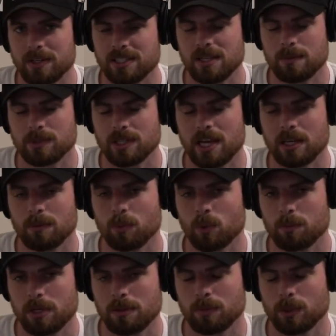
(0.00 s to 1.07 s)
it seems like, and
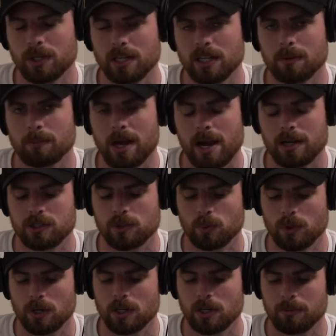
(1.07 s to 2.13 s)
more people are getting back to
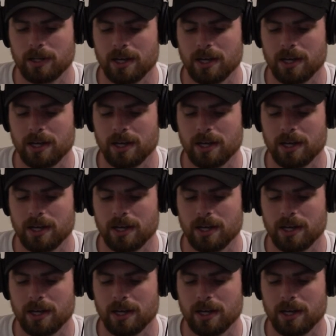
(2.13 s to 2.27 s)
work.